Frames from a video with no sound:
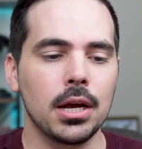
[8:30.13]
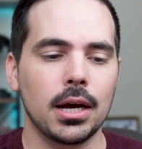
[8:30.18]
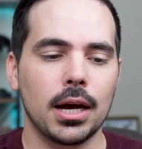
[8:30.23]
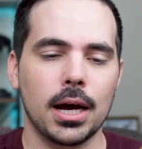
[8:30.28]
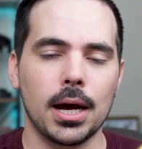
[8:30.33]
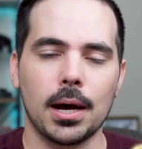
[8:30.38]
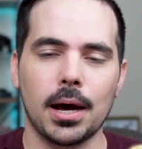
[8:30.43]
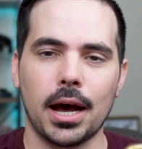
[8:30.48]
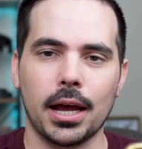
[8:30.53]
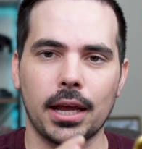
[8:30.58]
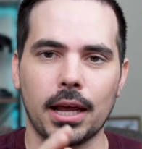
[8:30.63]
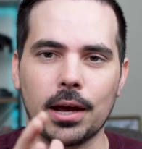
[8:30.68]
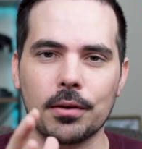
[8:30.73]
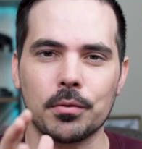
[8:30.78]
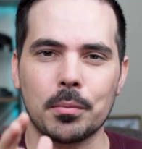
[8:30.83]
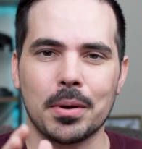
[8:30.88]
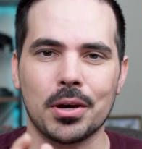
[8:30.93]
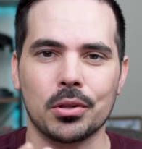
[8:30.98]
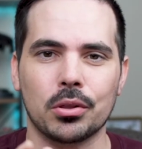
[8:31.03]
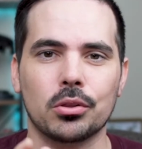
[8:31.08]
I have
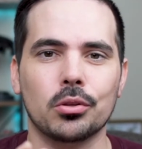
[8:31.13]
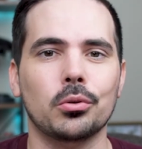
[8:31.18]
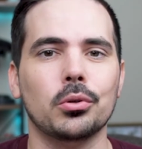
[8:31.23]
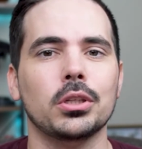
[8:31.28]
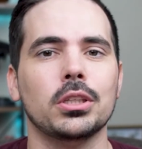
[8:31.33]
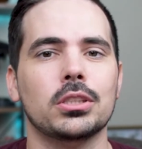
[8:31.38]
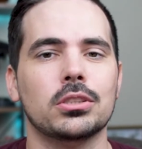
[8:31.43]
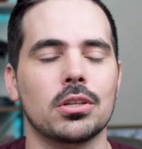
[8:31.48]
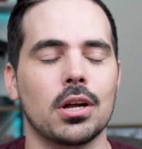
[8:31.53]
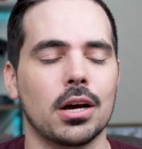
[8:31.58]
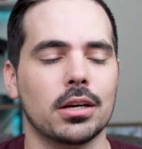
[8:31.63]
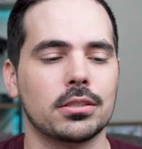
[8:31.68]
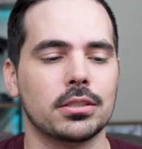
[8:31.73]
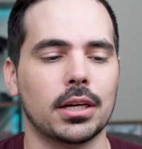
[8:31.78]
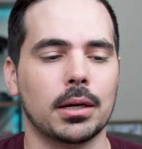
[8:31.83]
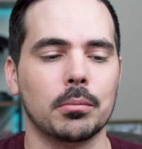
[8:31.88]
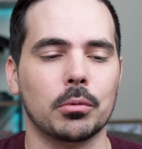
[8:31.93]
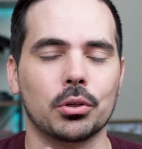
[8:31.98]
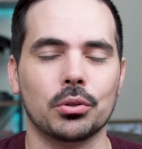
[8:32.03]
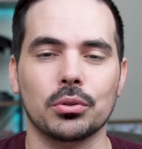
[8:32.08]
about 30 stocks
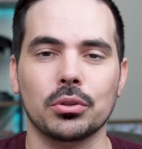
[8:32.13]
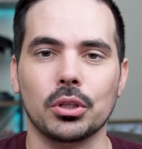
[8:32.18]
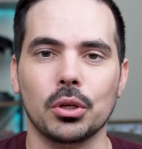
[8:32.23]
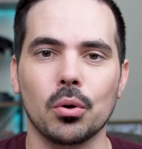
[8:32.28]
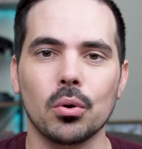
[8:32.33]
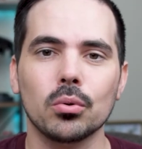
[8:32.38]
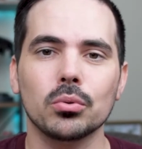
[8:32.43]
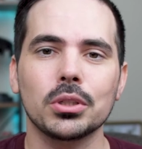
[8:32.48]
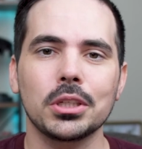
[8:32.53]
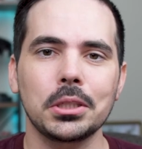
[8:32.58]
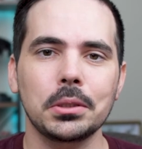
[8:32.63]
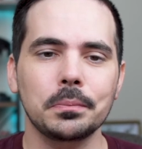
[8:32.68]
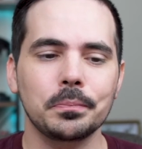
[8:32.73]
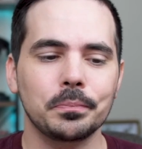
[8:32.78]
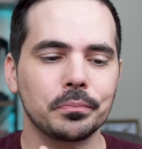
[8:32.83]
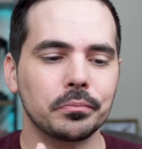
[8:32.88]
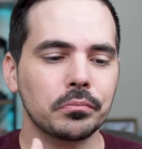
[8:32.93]
that I'm currently holding.